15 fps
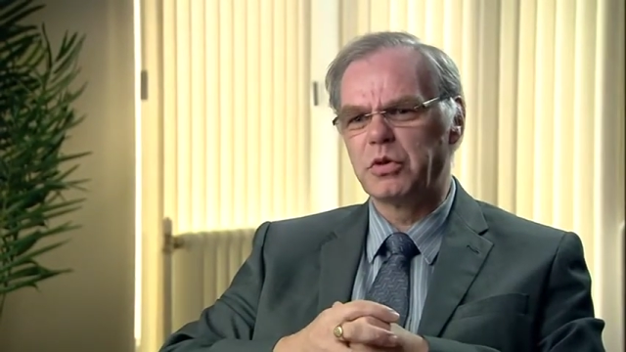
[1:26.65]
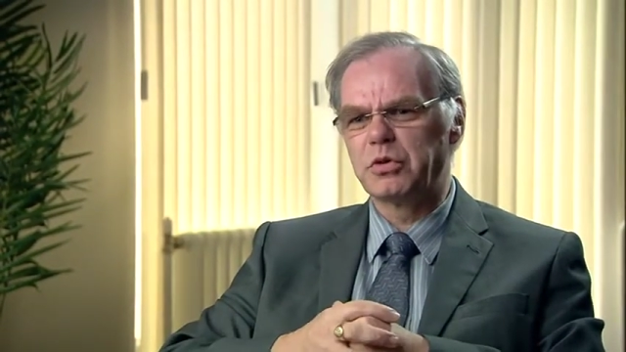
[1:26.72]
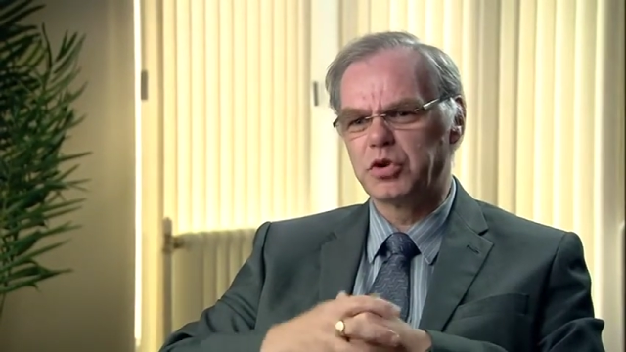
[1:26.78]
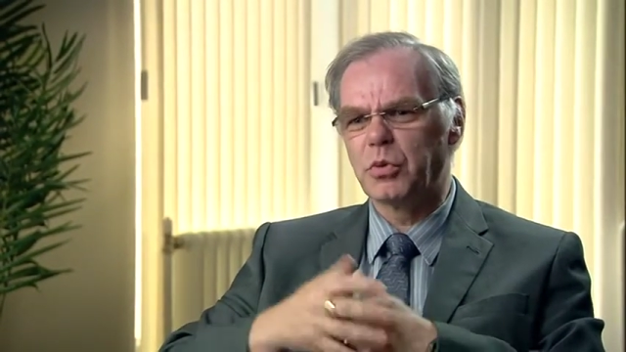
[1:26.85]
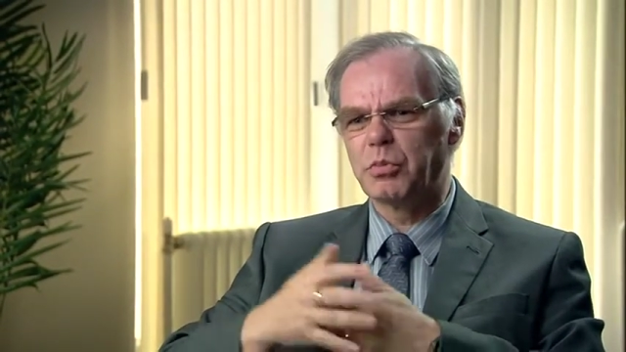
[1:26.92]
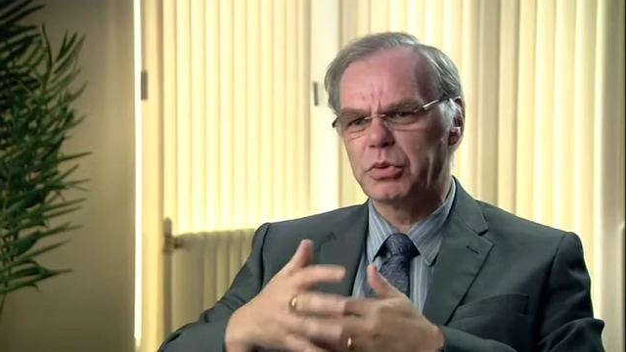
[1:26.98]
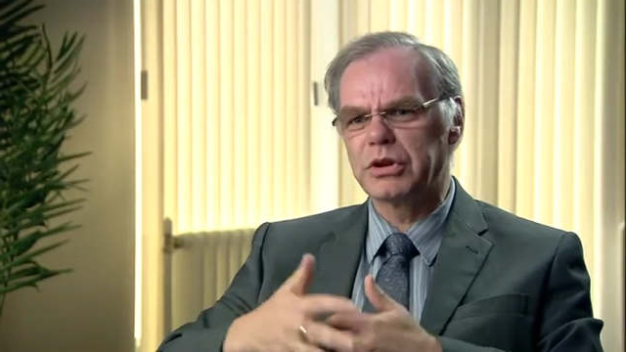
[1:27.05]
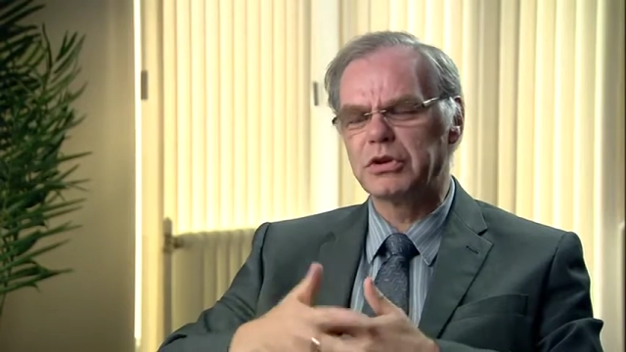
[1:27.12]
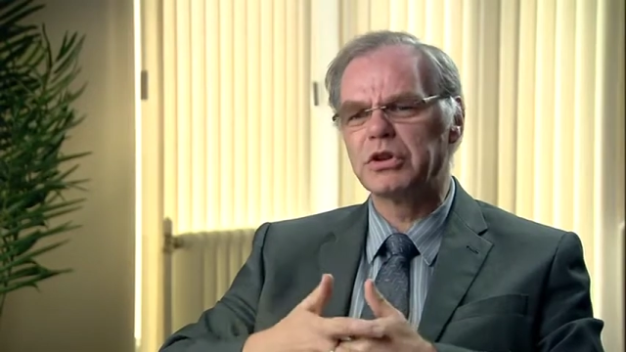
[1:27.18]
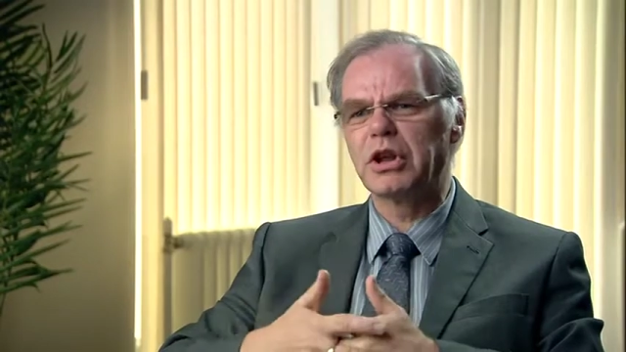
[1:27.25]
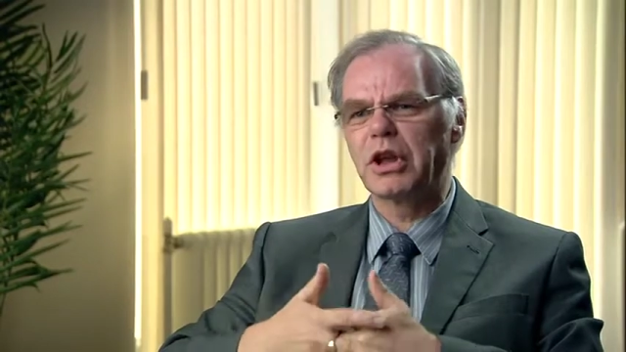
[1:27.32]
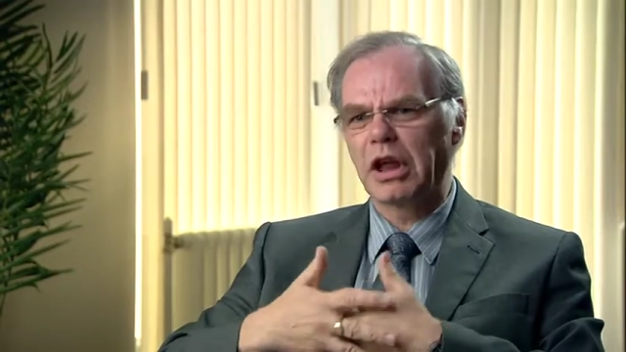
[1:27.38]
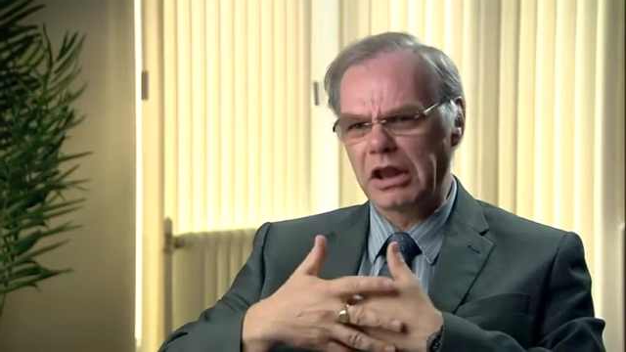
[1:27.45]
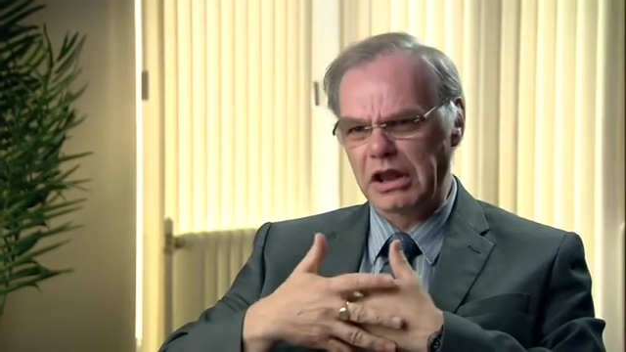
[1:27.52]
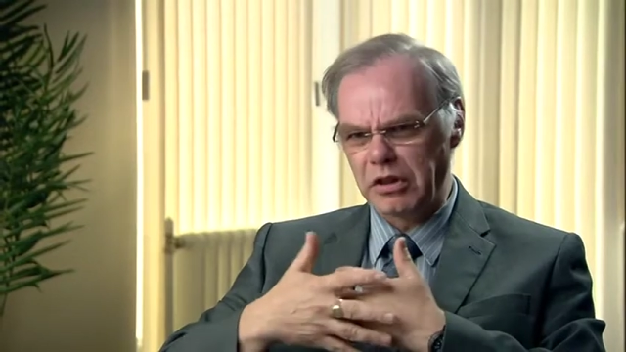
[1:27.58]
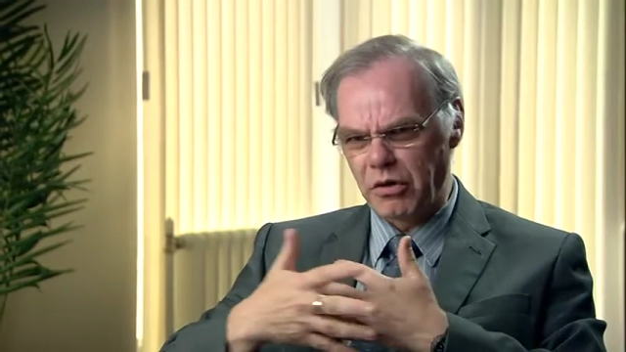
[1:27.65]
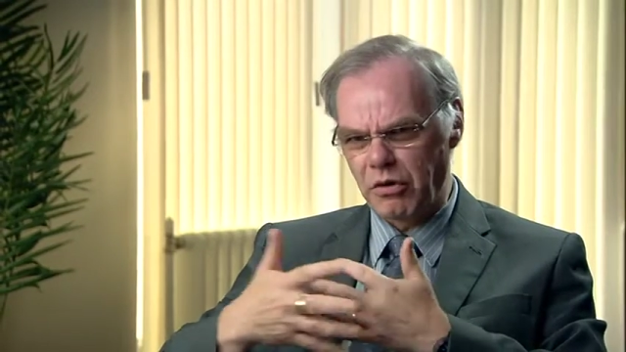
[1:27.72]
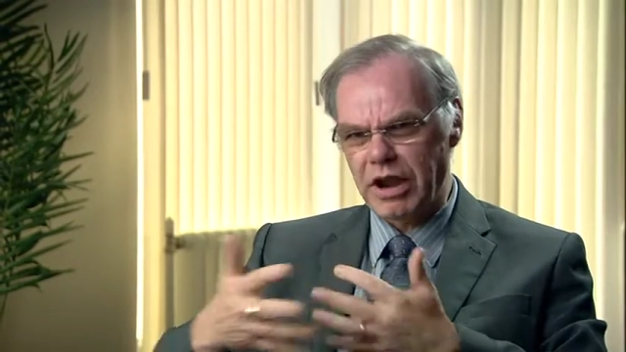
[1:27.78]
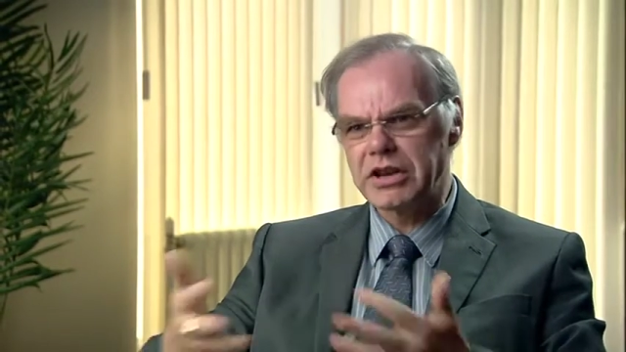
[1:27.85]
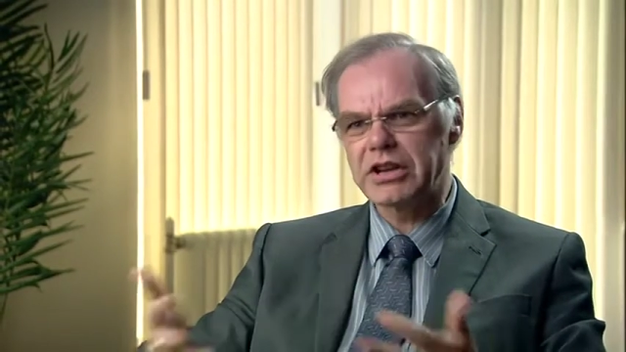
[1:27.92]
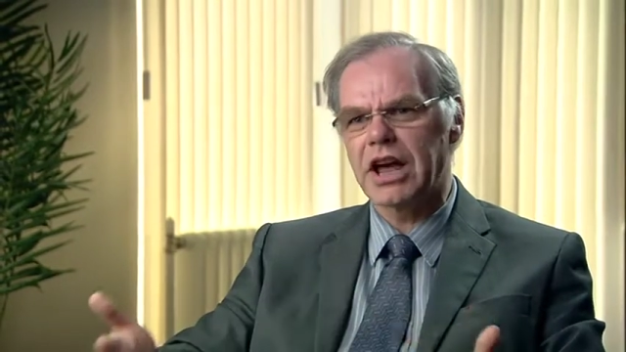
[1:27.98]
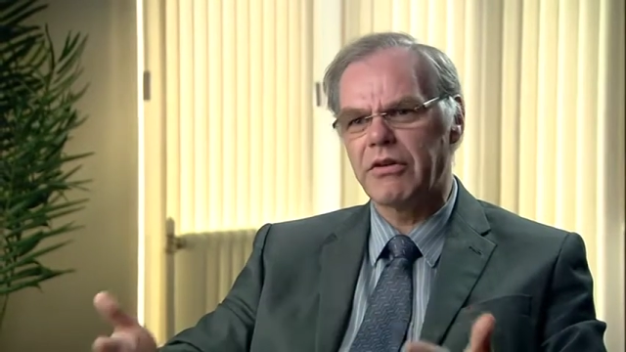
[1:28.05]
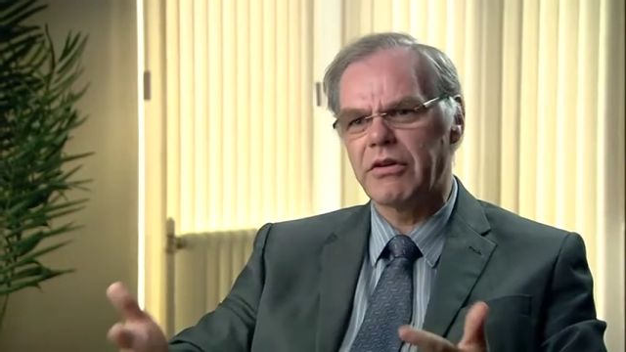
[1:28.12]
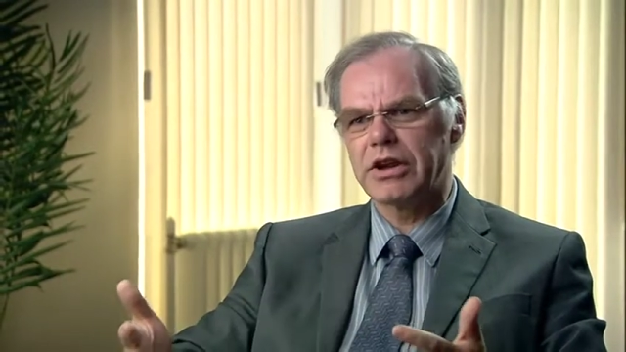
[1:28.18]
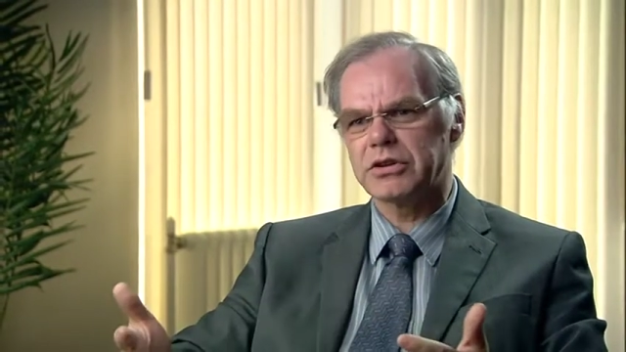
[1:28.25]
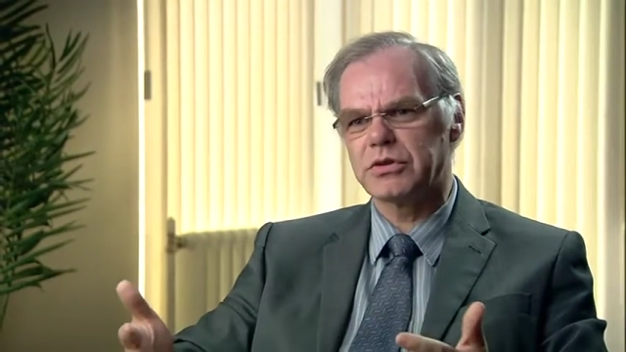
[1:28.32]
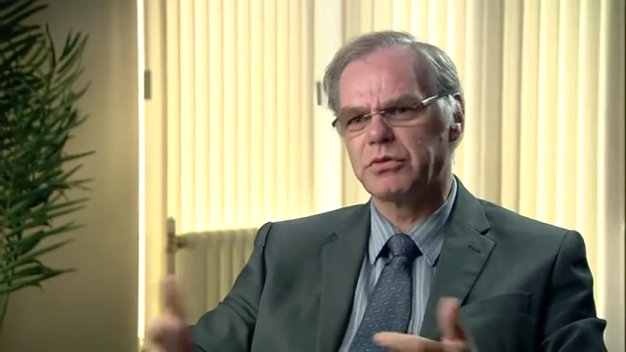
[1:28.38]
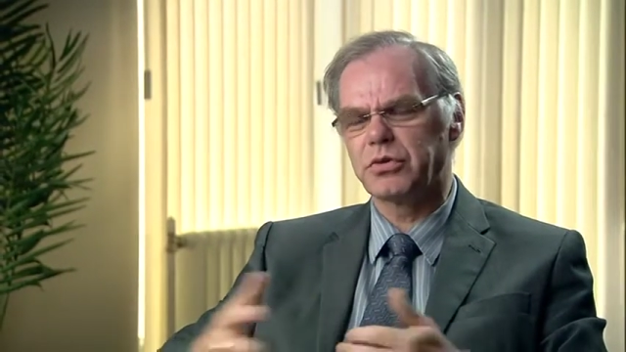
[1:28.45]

jumping in the right direction